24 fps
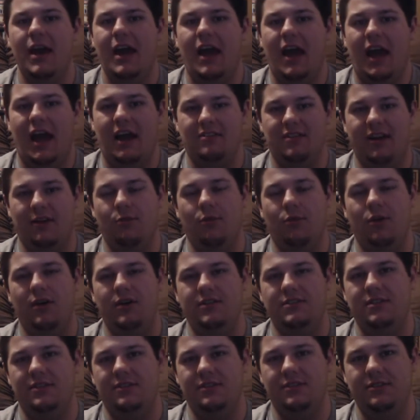how they
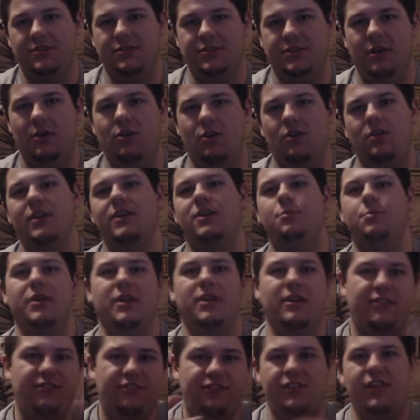wanted to show a little bit
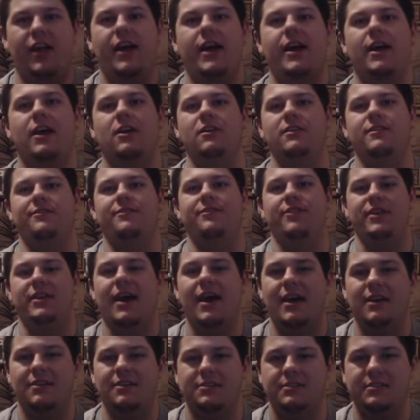of flair and
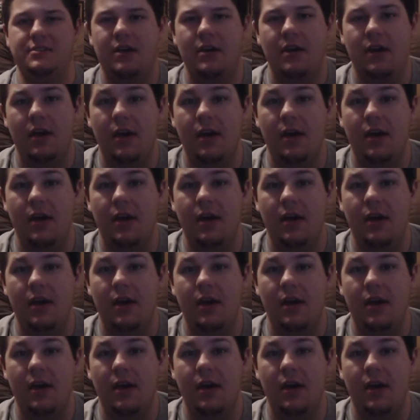finesse